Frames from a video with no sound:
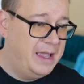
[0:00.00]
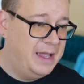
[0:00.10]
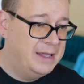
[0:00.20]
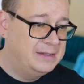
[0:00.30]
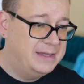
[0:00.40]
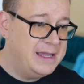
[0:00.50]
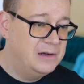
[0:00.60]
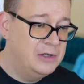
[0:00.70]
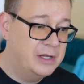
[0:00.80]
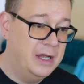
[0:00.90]
and
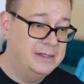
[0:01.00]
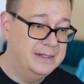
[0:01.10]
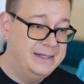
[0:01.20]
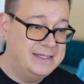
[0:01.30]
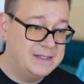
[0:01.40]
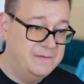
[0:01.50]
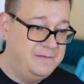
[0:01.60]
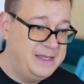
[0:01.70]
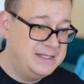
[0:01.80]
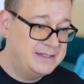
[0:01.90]
take a look at this
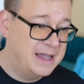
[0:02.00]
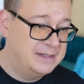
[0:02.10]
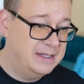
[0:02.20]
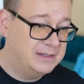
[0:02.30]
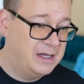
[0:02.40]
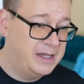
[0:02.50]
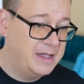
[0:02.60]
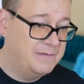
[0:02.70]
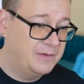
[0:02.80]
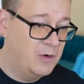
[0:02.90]
V stack that I
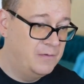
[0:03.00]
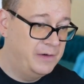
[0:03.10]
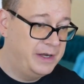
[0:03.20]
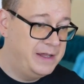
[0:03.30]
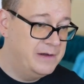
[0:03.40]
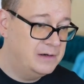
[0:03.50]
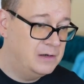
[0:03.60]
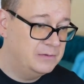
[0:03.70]
have over here.